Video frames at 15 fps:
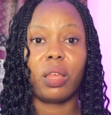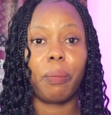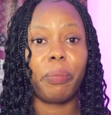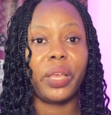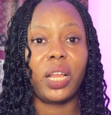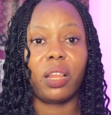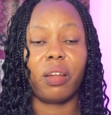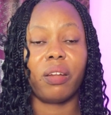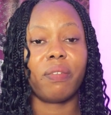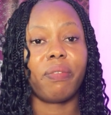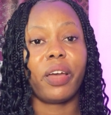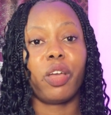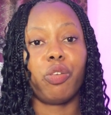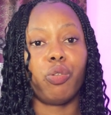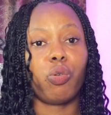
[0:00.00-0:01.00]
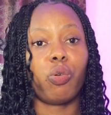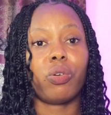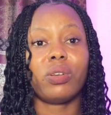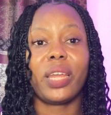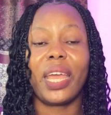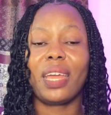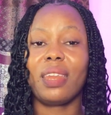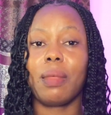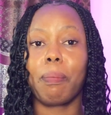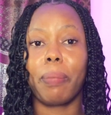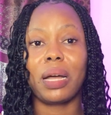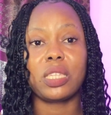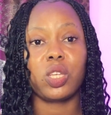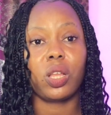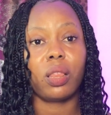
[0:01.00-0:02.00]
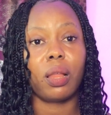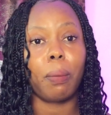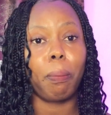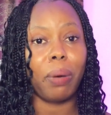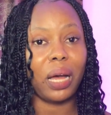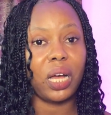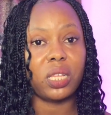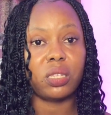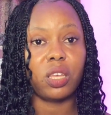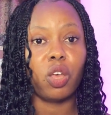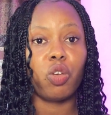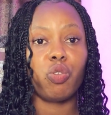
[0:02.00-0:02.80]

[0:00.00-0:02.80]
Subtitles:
Let me clarify you on any particular part